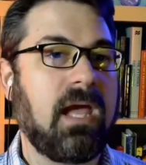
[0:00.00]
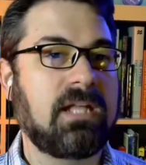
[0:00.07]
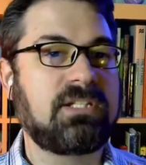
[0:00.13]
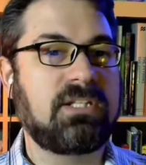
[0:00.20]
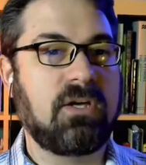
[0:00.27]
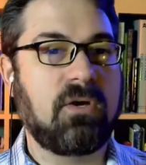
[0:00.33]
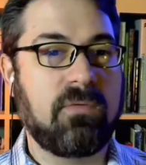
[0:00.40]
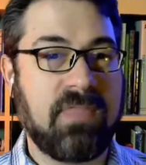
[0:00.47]
And
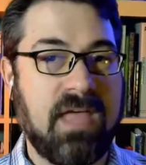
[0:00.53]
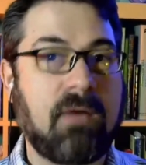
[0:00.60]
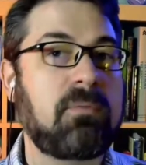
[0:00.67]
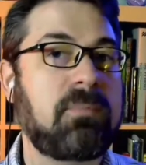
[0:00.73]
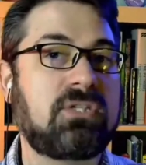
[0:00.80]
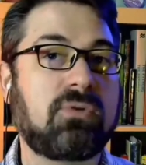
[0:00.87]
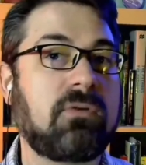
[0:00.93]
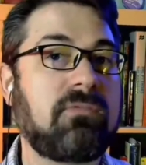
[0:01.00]
so that
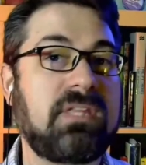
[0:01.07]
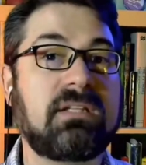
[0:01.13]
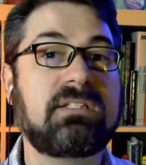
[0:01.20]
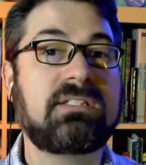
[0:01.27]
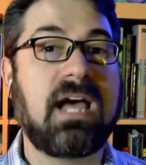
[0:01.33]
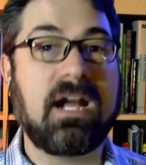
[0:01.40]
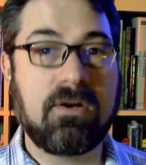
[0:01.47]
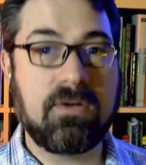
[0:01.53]
would be true of the
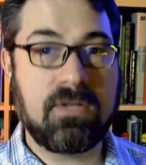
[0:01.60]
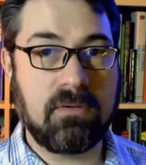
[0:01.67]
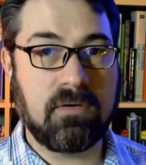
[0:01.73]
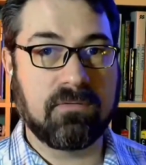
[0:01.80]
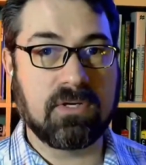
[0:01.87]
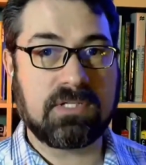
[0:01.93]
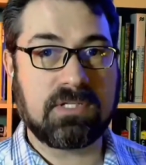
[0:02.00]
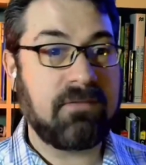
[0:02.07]
entire
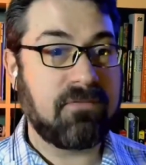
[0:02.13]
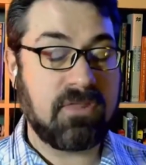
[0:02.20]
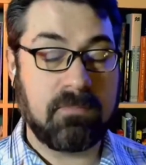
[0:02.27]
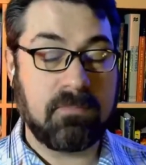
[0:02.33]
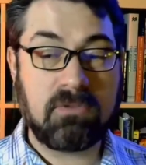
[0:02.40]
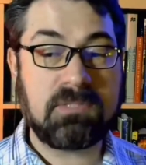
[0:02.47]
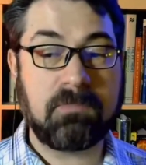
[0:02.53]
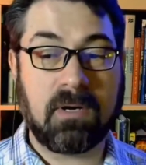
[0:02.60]
universe. And for the
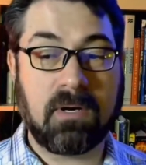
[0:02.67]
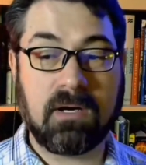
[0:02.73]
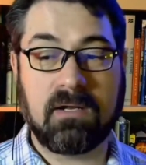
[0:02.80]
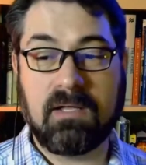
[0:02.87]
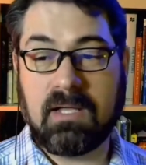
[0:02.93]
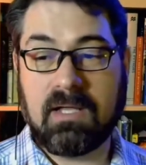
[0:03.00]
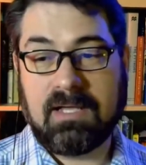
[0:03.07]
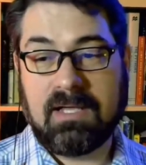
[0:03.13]
most
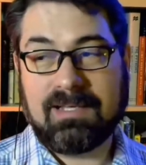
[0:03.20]
part,